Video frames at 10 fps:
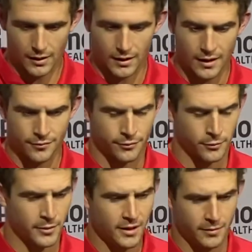Yeah, for
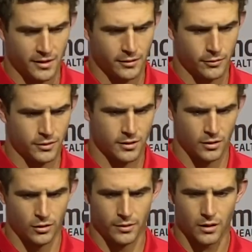me, I mean, it was a
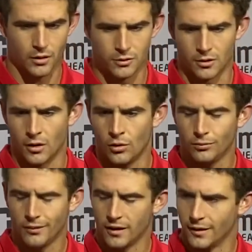little bit closer to
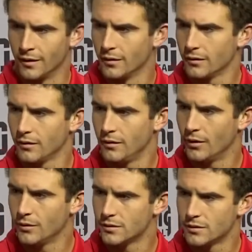home down there. You
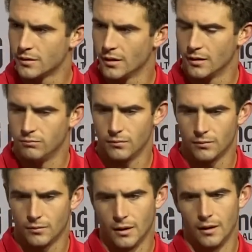know, it's I
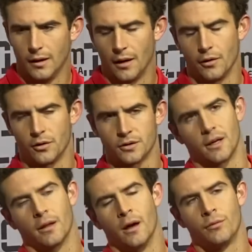don't know
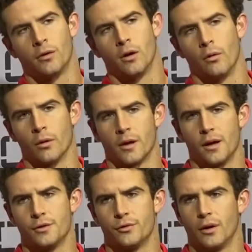exactly how far we were at
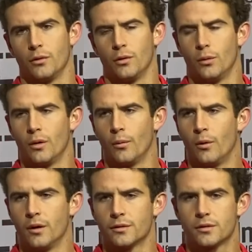Gainesville. I've only went
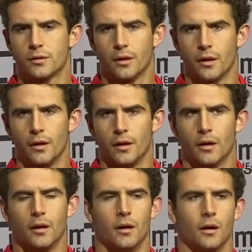once.
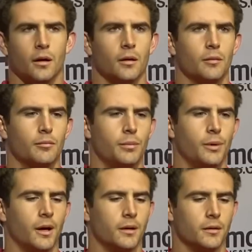
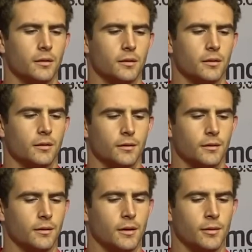But
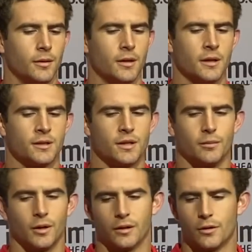it
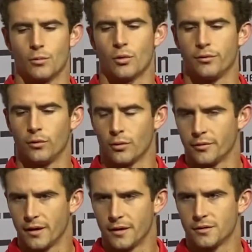seemed like there were more Florida
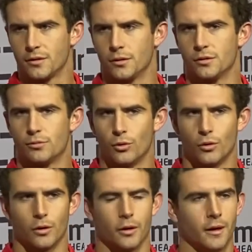fans, so it was
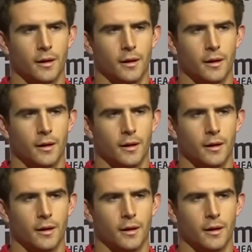more,